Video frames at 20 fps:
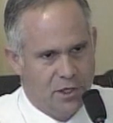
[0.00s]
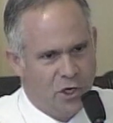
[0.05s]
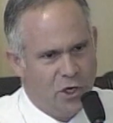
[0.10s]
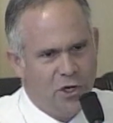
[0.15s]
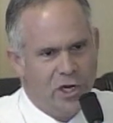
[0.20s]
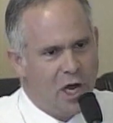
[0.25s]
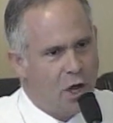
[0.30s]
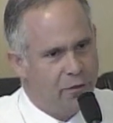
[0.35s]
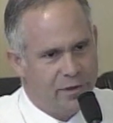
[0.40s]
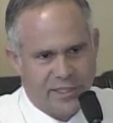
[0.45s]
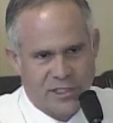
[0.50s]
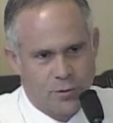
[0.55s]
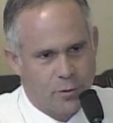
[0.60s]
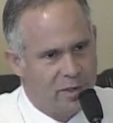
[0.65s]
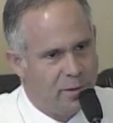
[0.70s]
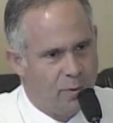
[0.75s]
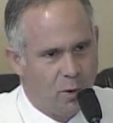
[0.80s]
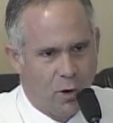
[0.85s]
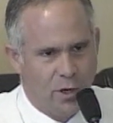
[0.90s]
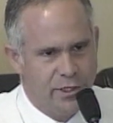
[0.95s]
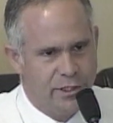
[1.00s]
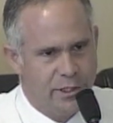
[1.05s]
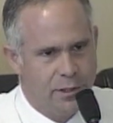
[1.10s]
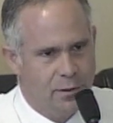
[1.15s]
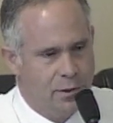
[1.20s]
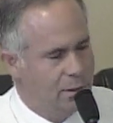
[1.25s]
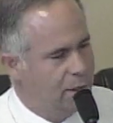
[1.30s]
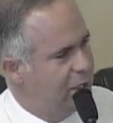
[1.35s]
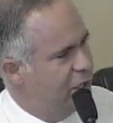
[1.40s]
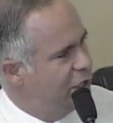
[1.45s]
You know this
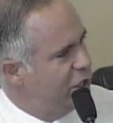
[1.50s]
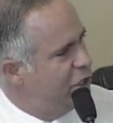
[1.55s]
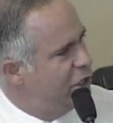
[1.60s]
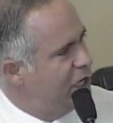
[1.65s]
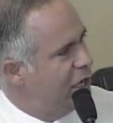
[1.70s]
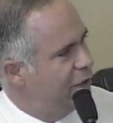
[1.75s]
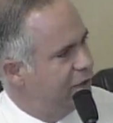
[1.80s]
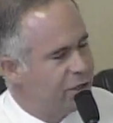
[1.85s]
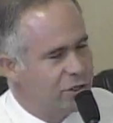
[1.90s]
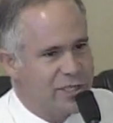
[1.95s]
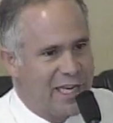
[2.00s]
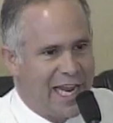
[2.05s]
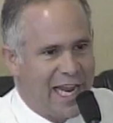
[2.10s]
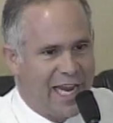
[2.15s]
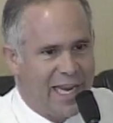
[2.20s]
report. You know there's